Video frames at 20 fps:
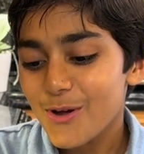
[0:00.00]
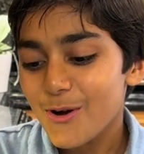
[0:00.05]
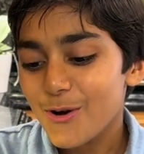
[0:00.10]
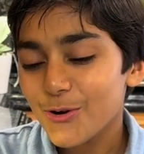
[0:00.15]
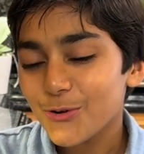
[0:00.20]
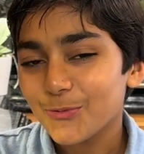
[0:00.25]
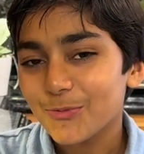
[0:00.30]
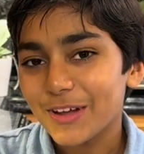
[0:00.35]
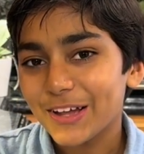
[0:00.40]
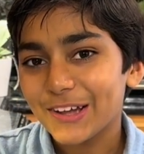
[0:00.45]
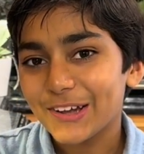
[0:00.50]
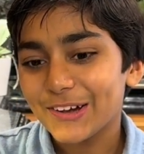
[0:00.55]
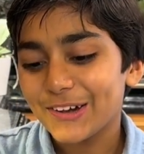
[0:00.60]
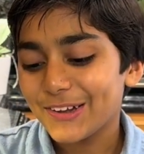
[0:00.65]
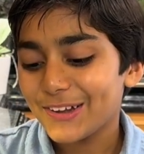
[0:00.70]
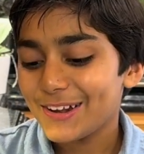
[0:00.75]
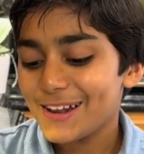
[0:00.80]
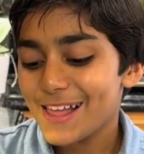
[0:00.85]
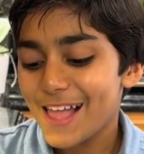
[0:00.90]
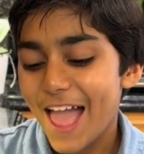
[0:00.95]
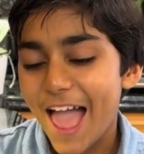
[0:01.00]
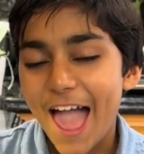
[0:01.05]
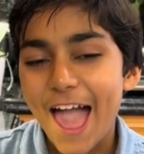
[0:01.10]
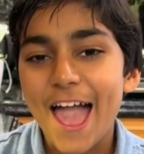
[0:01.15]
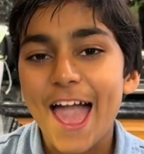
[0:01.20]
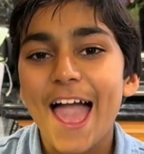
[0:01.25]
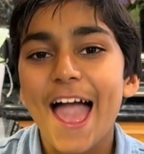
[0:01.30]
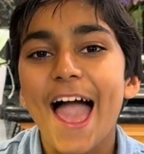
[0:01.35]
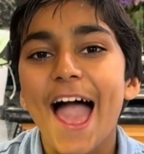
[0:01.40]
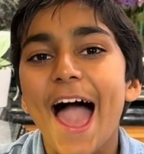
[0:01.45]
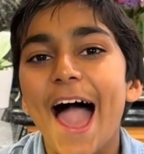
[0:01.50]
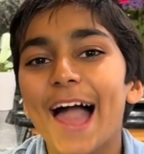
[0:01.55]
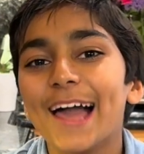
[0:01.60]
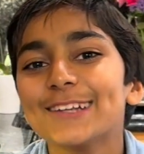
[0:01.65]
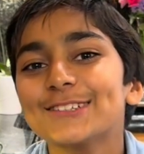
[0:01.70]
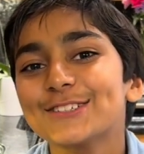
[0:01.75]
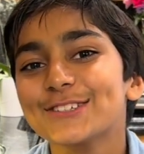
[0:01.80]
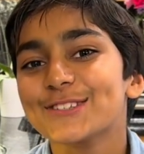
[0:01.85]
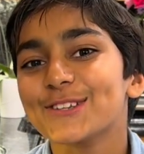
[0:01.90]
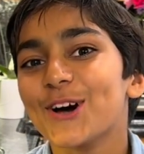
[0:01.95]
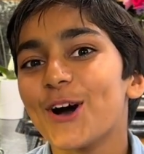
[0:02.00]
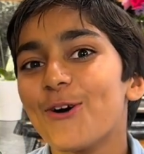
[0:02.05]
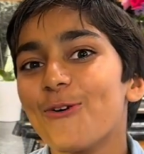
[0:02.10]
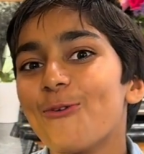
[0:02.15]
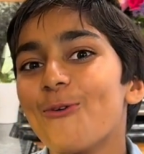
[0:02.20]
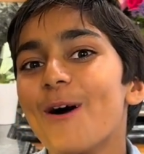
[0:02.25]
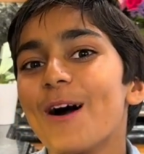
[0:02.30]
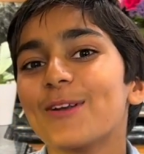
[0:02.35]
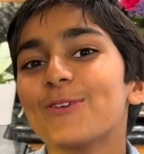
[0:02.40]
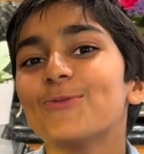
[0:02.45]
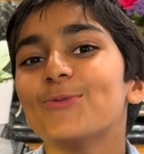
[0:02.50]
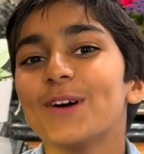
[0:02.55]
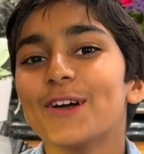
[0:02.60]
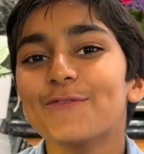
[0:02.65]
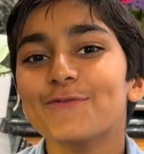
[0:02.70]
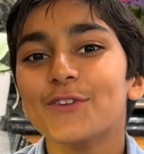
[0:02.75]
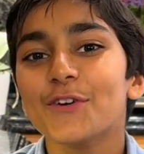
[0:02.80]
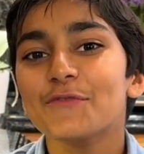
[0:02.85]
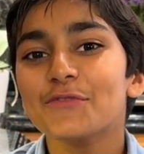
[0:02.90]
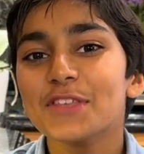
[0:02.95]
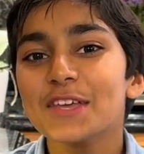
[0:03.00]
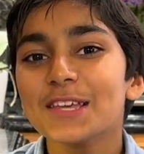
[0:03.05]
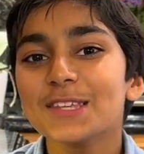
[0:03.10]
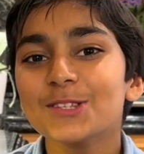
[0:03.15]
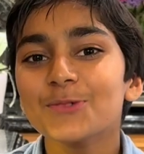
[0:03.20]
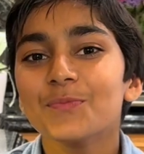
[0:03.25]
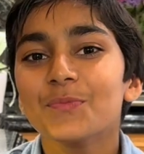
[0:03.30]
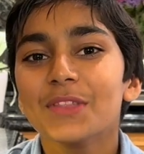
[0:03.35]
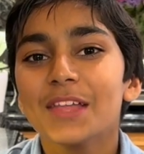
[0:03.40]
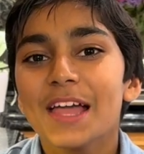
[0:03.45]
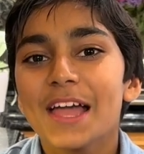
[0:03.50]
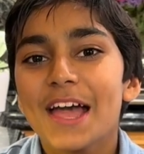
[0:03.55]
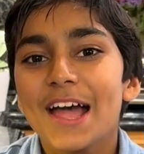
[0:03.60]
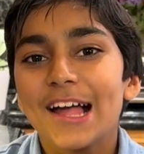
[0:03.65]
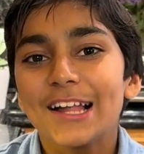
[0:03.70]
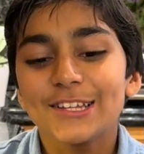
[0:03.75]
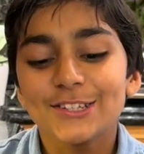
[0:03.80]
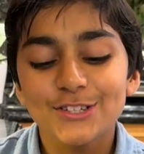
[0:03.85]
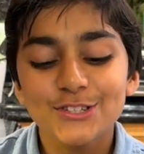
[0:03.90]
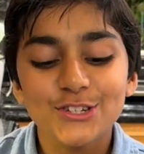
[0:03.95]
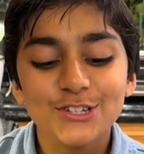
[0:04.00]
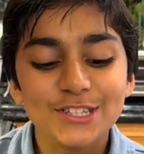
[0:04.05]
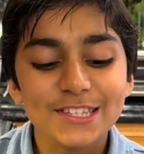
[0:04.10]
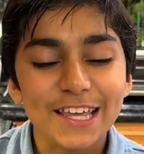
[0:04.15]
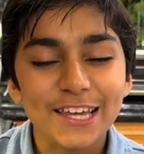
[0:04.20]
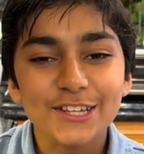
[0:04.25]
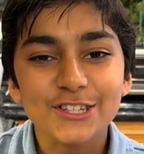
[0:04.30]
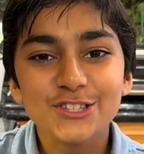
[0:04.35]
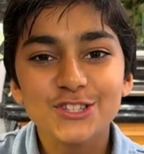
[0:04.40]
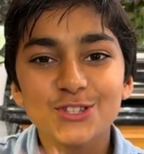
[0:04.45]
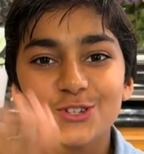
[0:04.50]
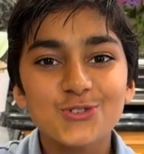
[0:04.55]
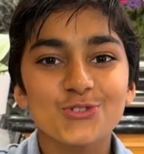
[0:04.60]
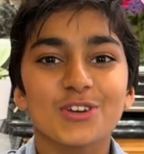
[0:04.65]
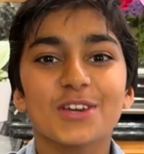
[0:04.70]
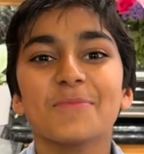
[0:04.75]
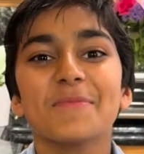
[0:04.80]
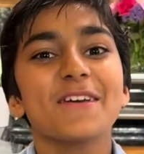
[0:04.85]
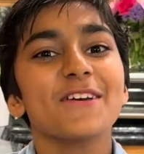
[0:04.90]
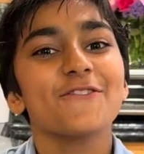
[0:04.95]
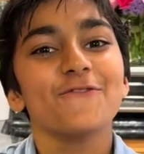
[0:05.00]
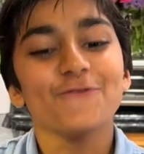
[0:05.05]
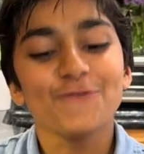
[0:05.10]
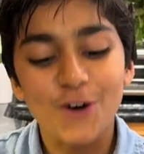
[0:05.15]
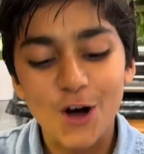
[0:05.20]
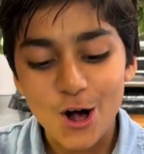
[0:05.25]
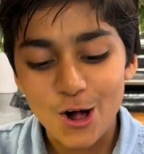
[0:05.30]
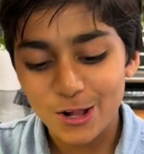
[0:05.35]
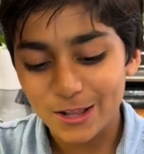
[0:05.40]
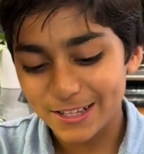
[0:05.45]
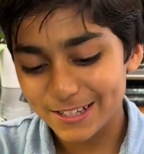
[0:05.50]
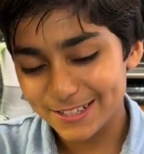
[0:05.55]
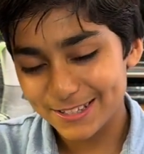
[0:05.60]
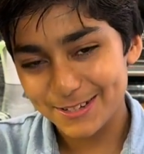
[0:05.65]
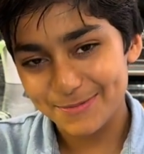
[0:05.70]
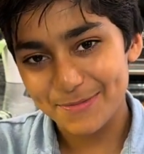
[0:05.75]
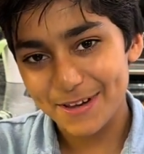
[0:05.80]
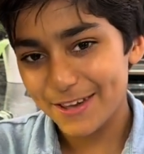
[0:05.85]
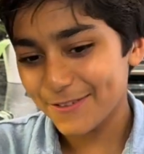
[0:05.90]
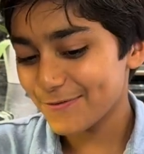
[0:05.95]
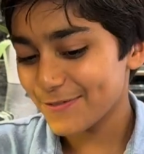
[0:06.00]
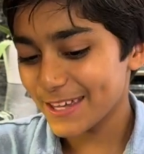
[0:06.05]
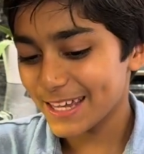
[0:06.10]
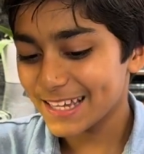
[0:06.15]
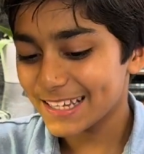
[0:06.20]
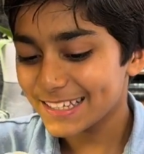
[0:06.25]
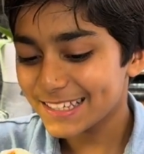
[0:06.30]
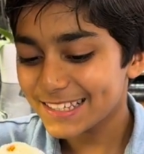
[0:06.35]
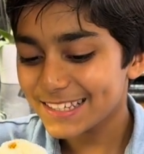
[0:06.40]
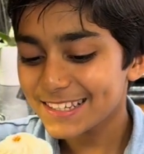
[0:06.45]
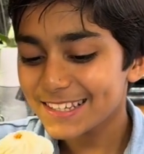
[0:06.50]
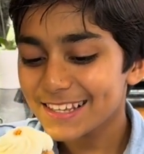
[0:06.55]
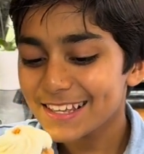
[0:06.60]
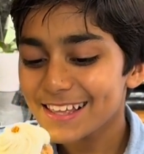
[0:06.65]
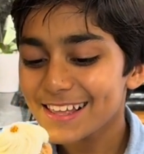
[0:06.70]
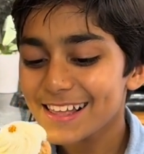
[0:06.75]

Oh my god. I just got one whiff of this, and it's just like screaming fall into my face.